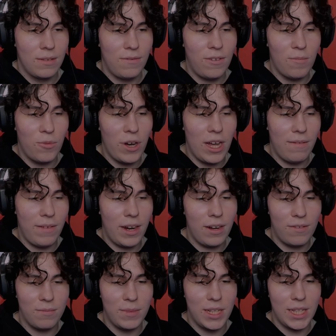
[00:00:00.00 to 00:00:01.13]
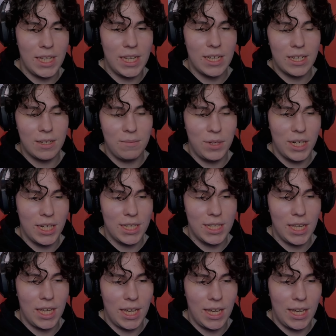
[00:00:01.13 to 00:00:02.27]
From what I've heard from the League
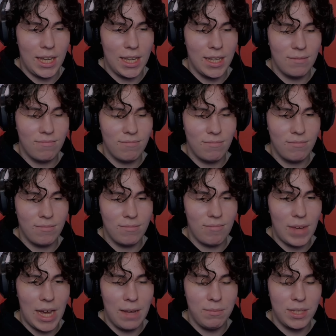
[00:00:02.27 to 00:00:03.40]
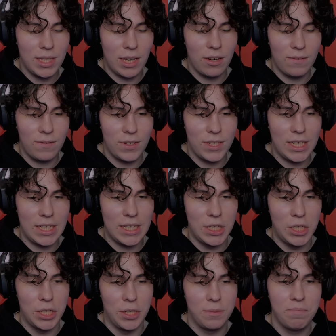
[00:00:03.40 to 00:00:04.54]
community, I'm scared for season
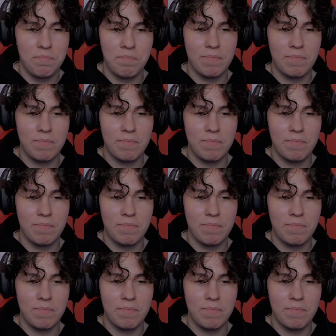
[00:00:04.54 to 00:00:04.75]
two.